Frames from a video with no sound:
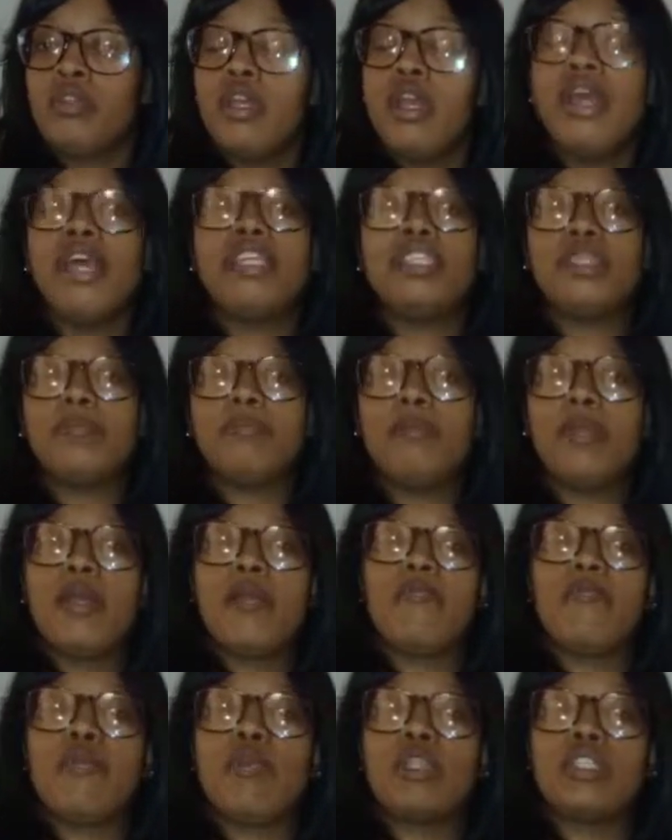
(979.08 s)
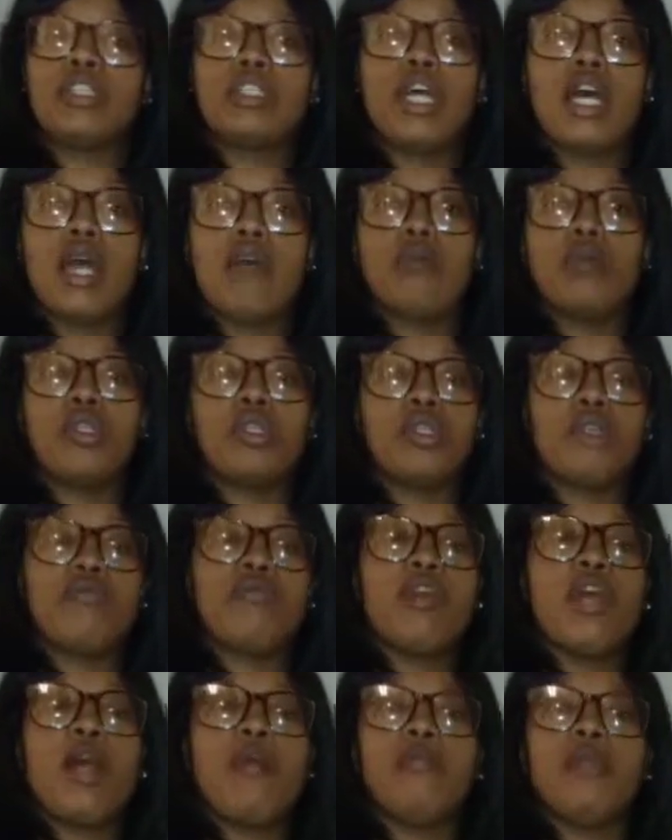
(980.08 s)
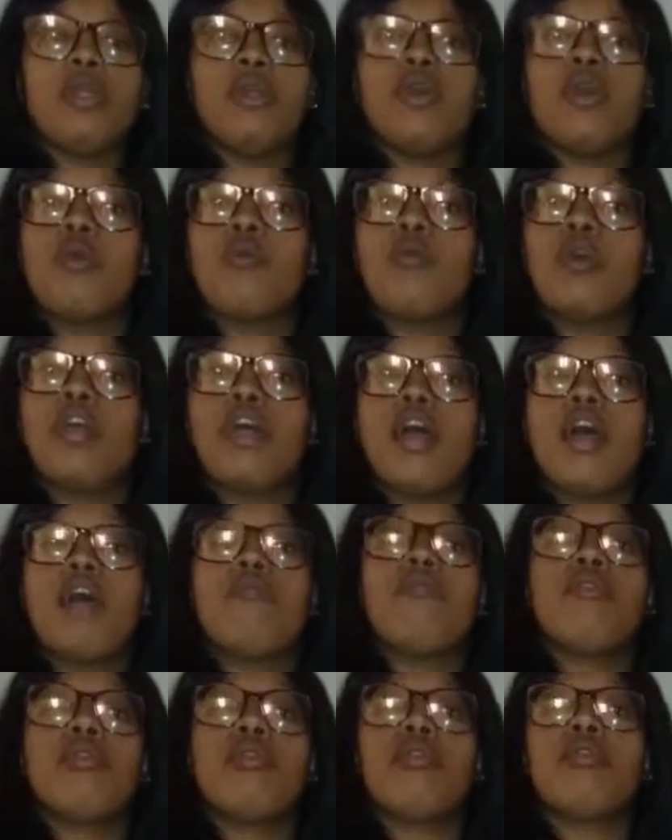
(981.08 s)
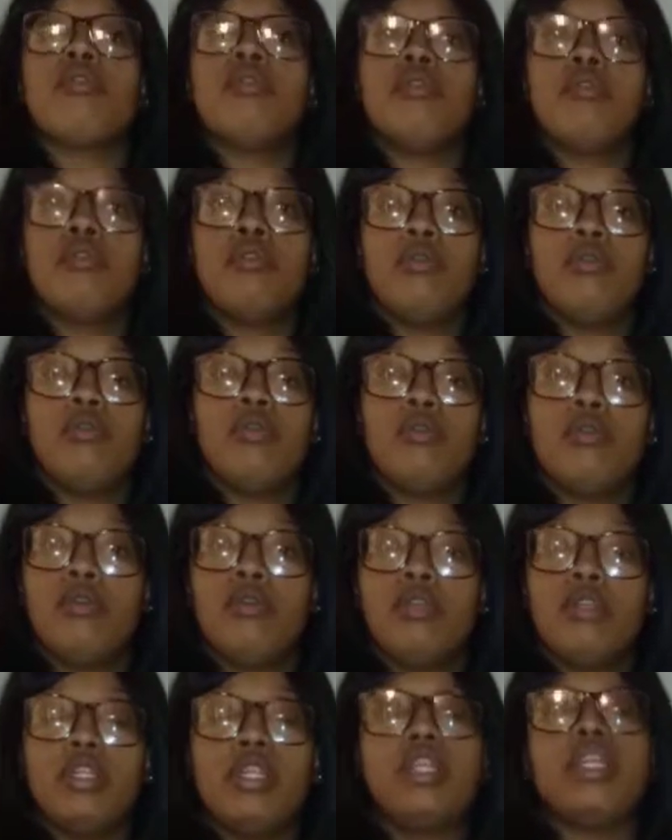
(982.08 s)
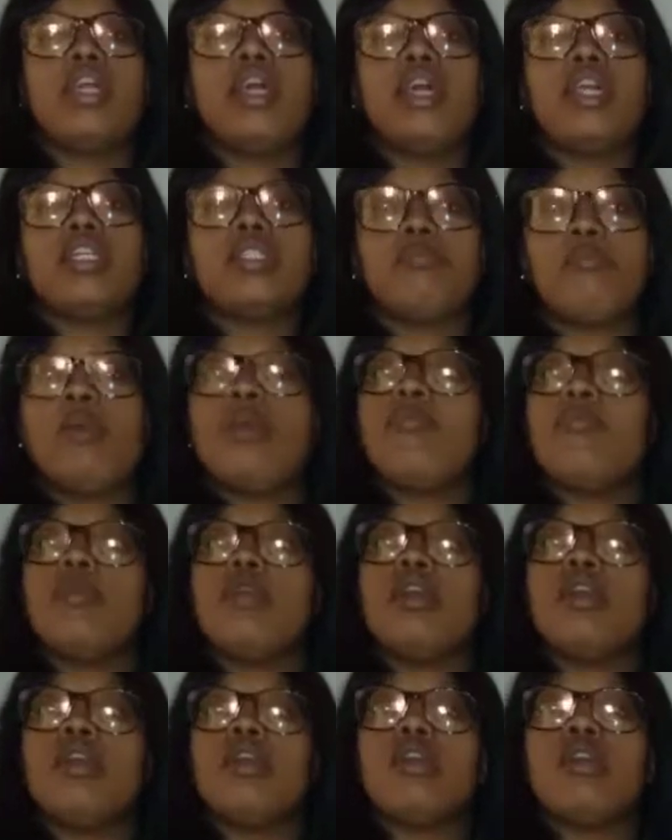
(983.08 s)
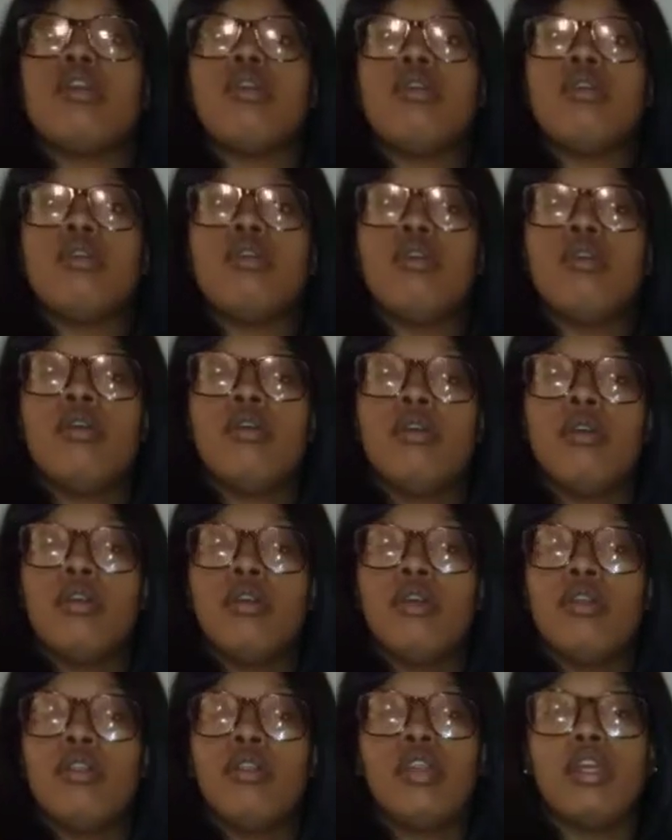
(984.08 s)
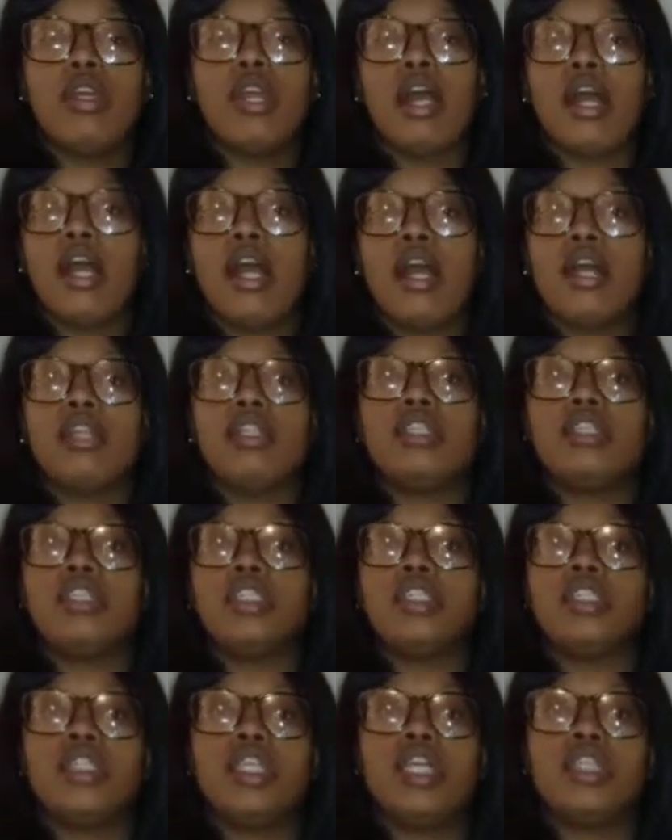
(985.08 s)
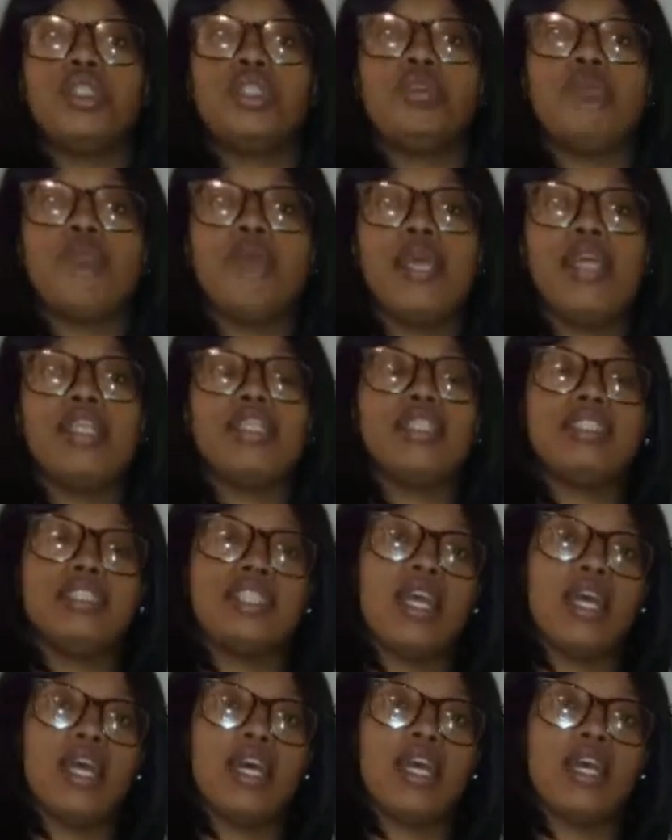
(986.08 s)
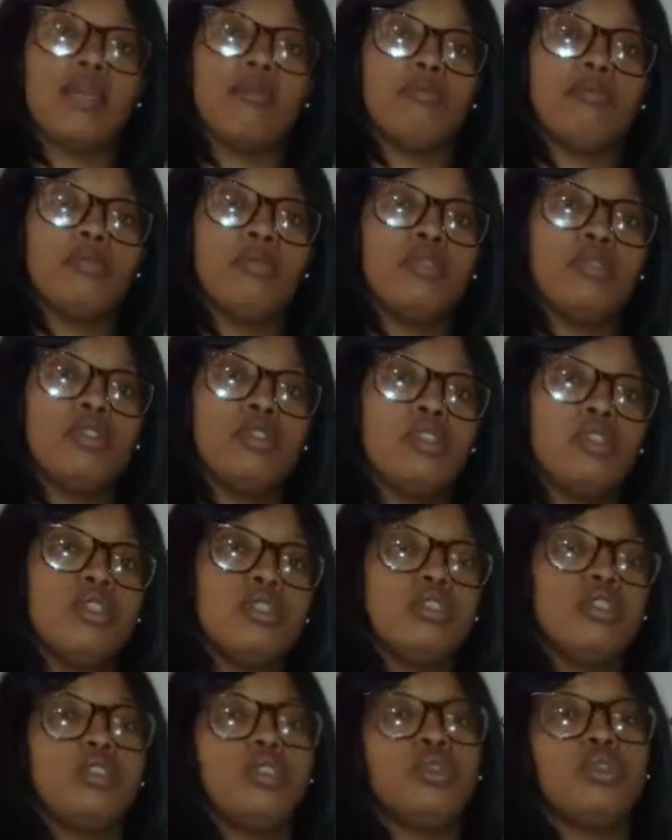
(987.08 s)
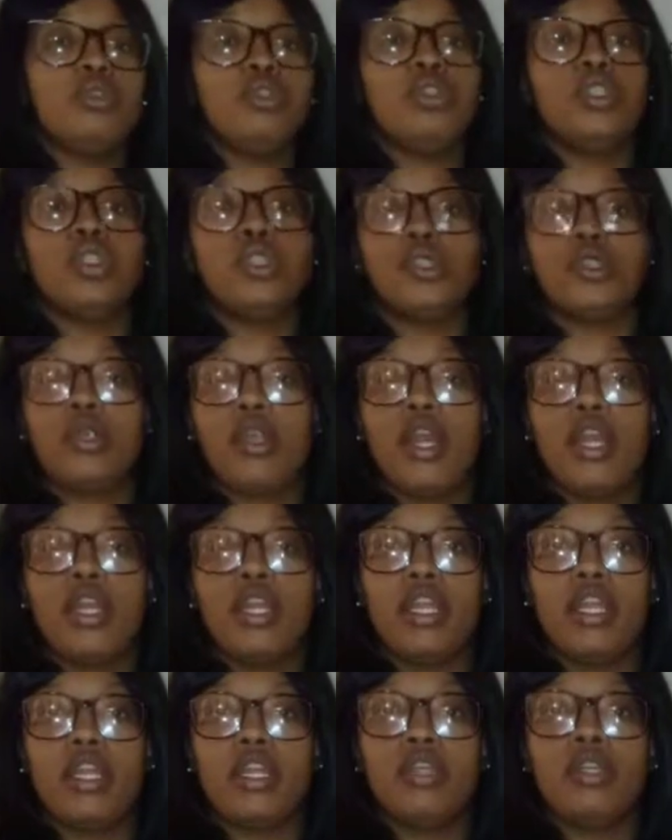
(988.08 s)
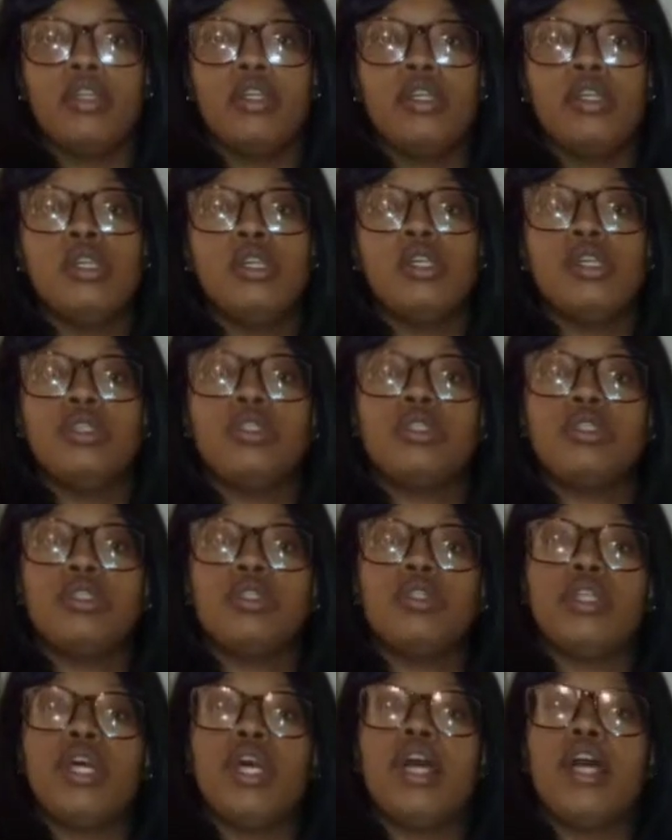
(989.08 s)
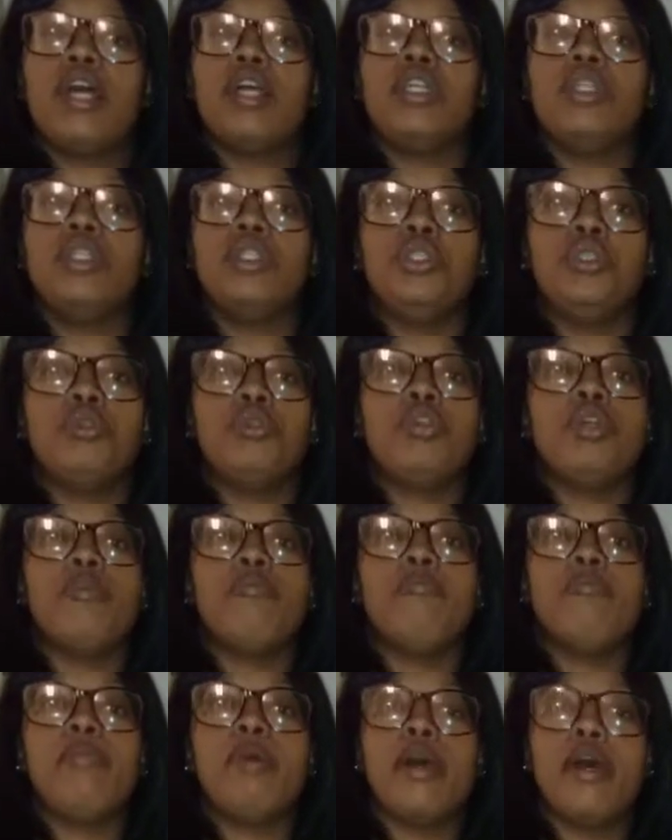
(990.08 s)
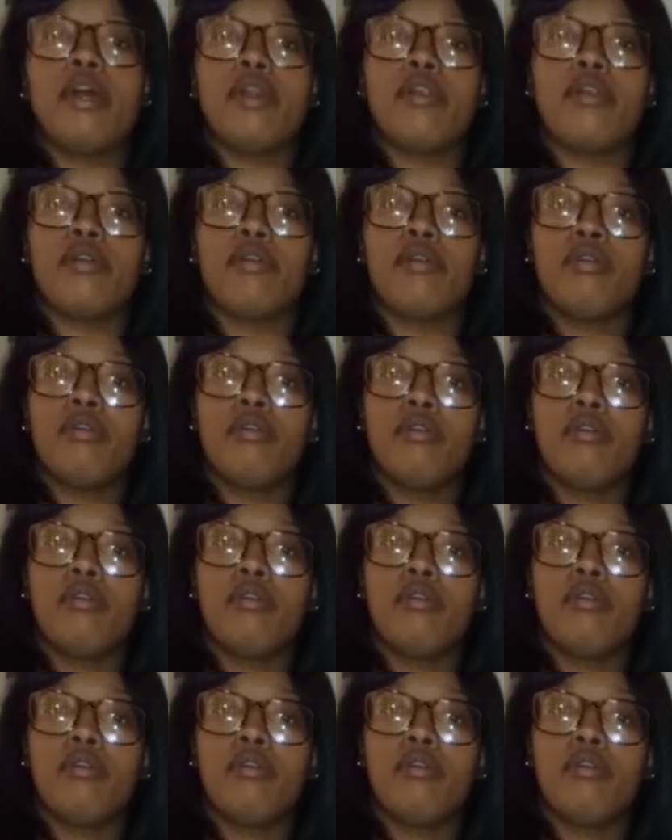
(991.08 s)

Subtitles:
and spend more time with your family or whatever the case may be, then I highly suggest you make the time to do the training so that you could better